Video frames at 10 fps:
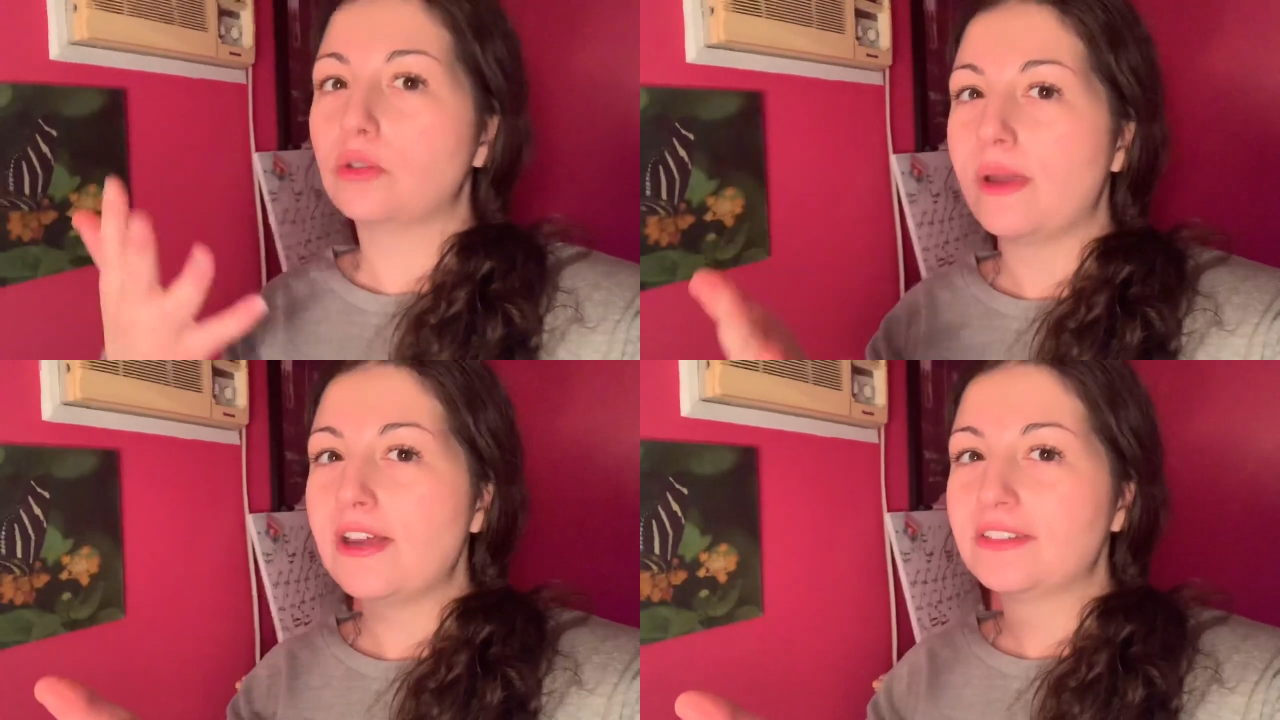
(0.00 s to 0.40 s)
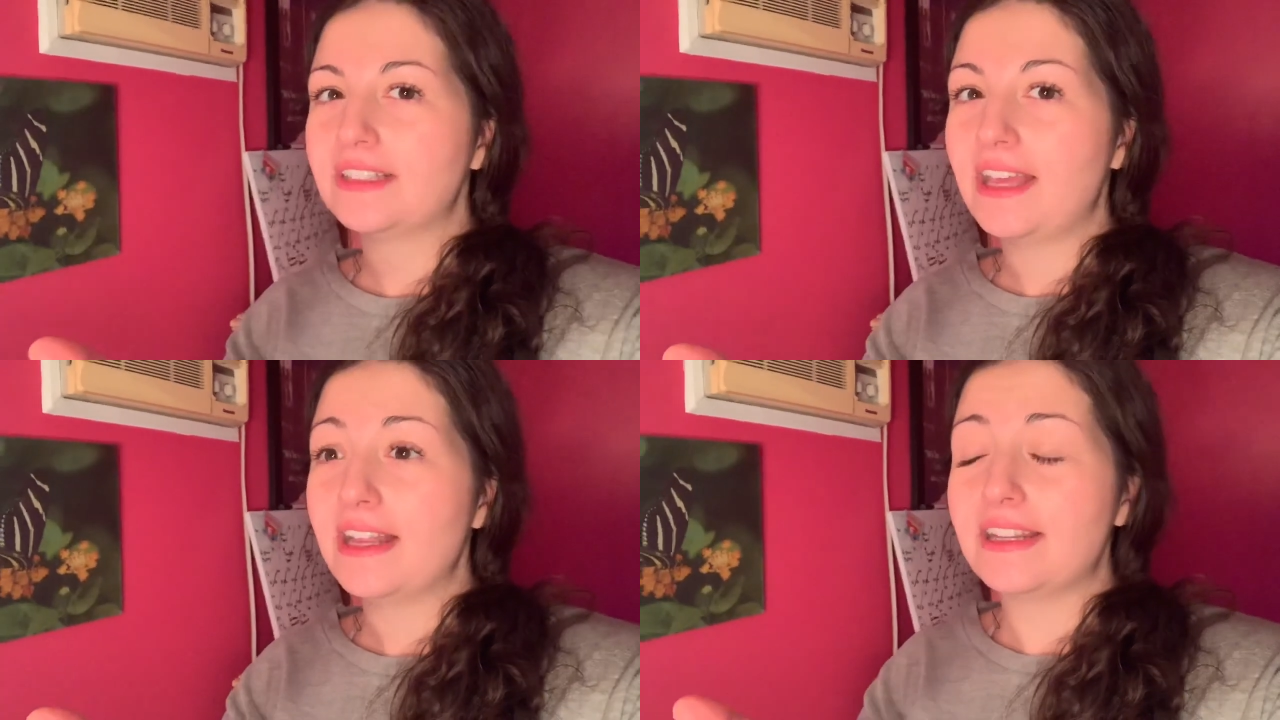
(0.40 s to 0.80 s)
So here's
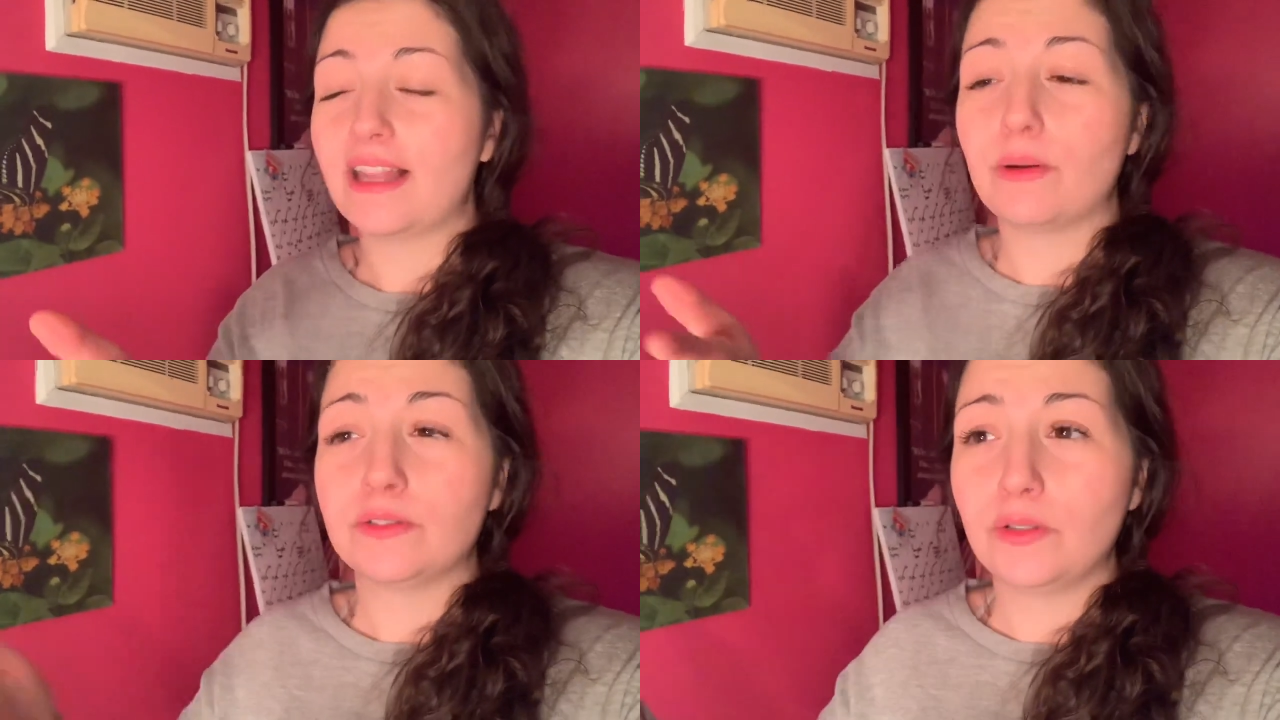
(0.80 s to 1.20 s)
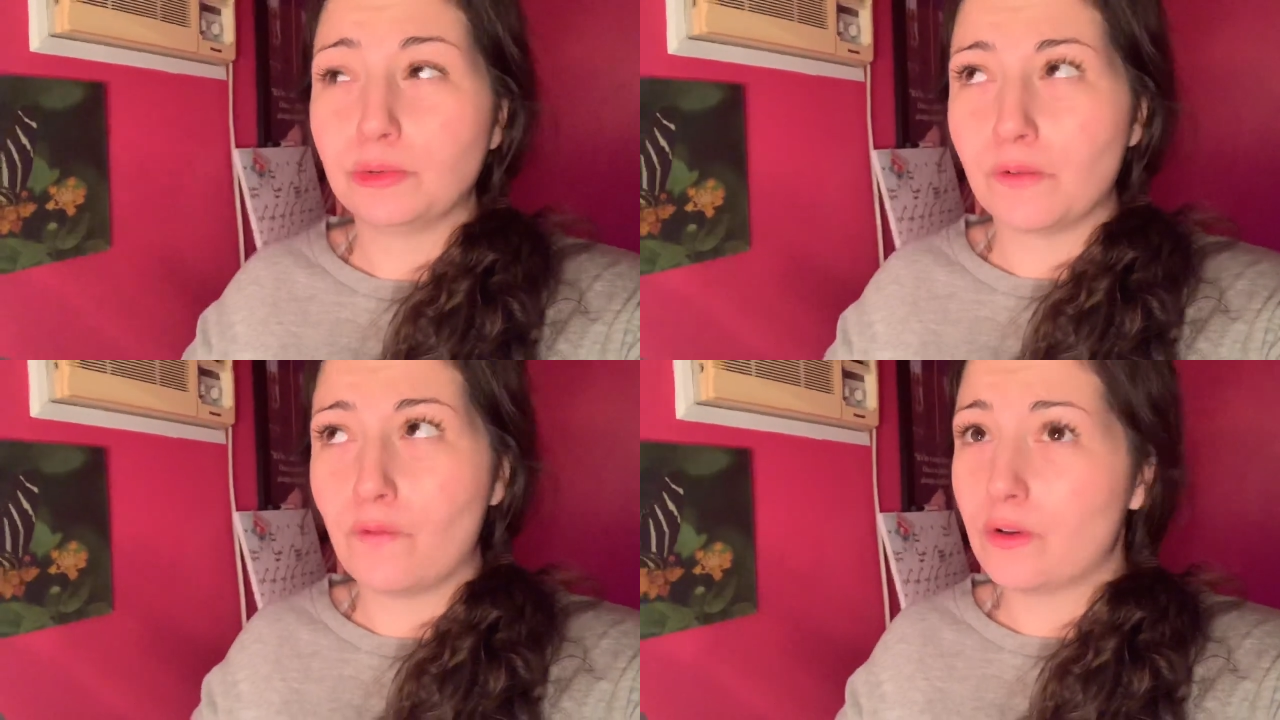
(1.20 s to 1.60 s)
the ending that was
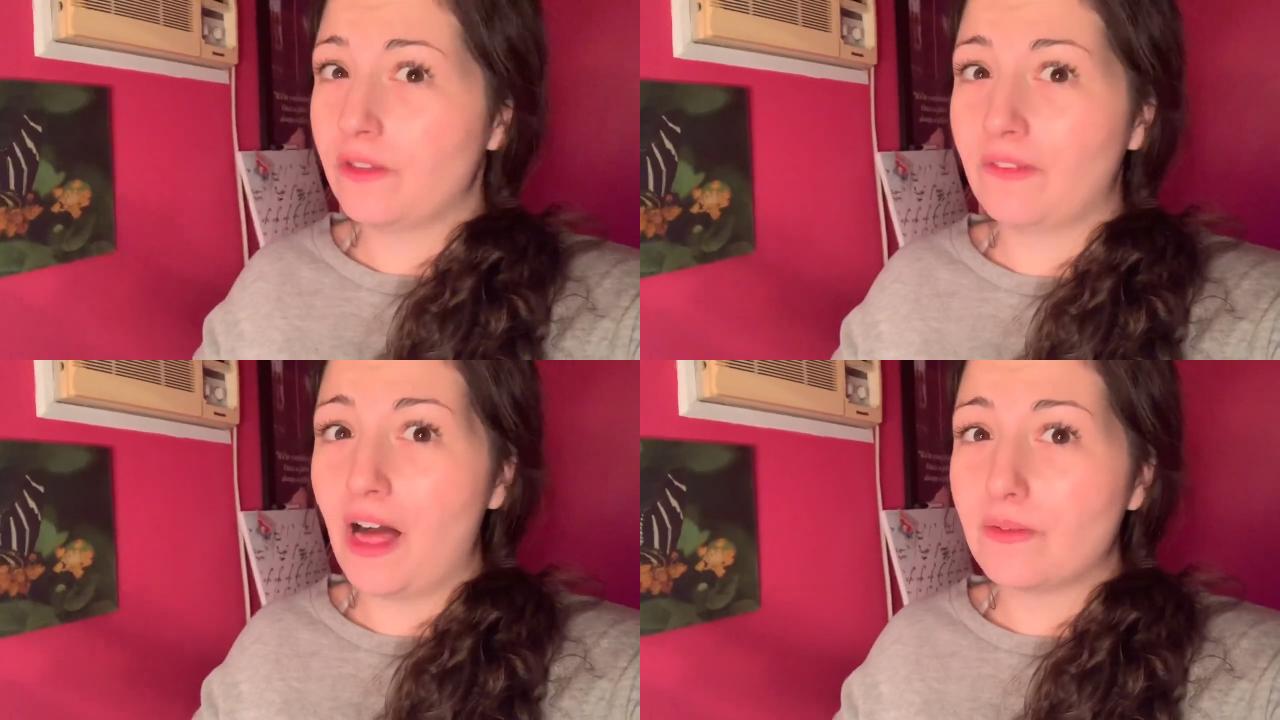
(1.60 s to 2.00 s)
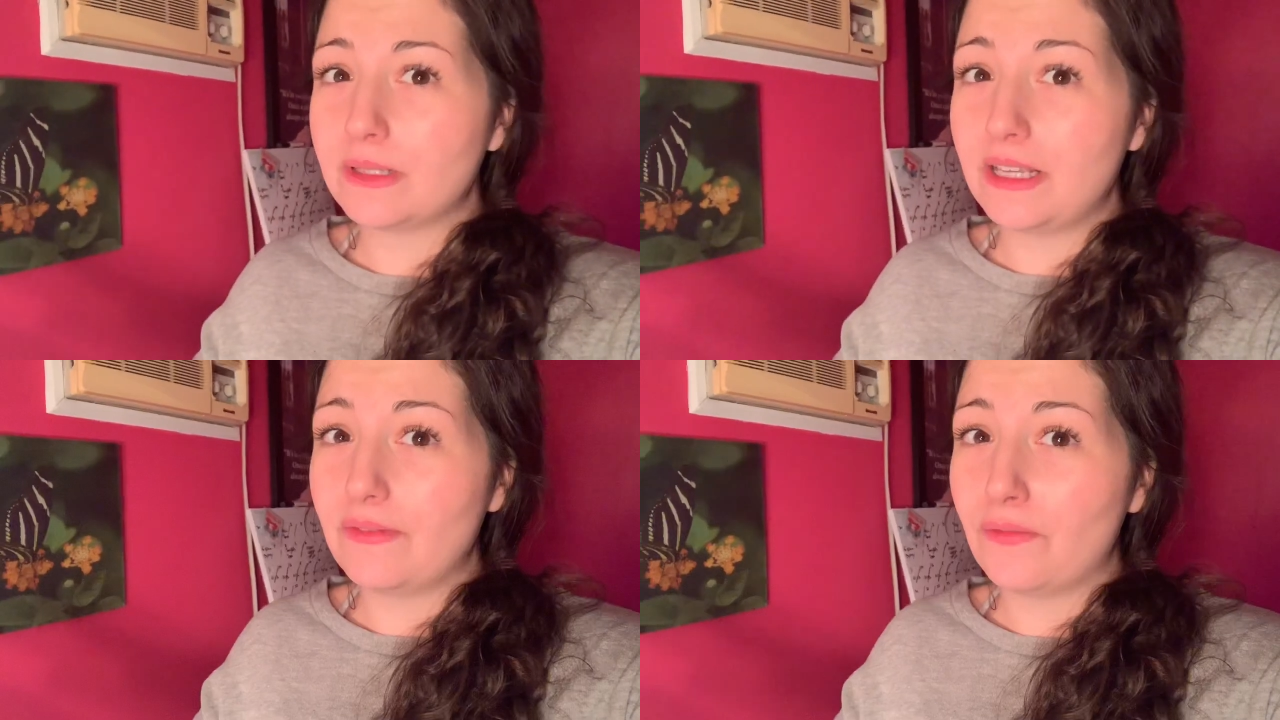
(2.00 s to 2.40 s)
filmed before the vlog
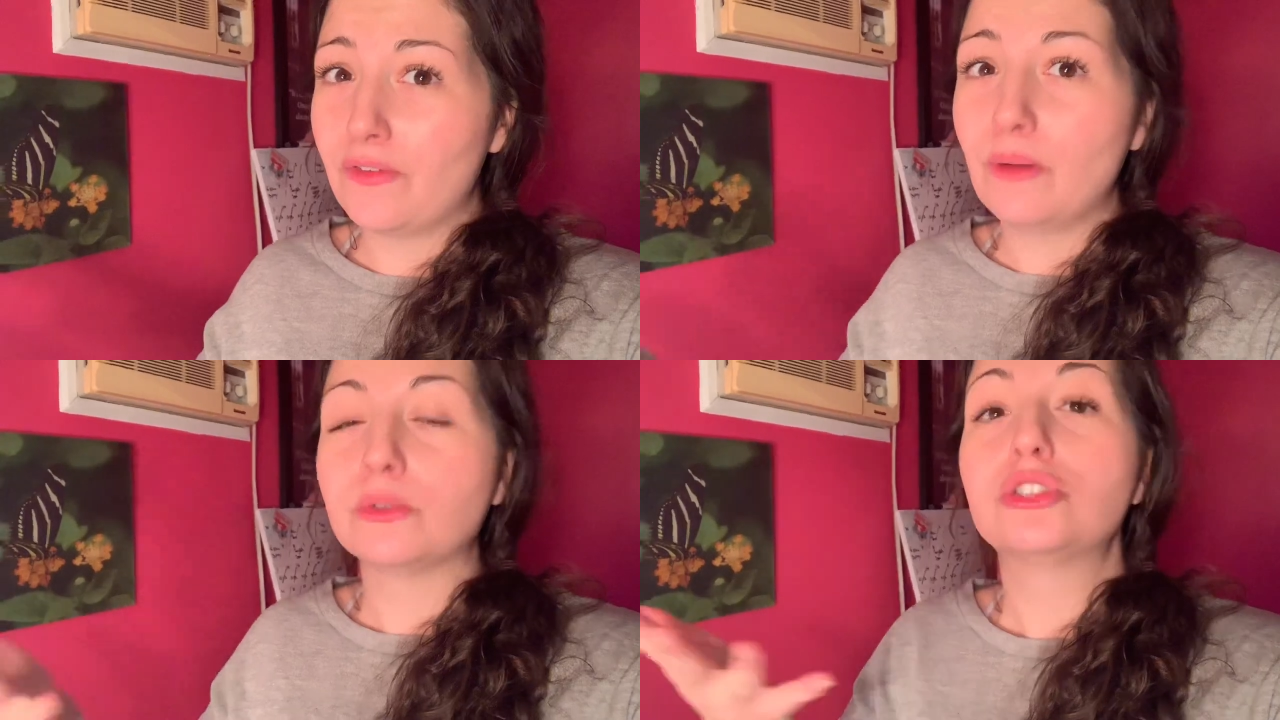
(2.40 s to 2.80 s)
was even filmed.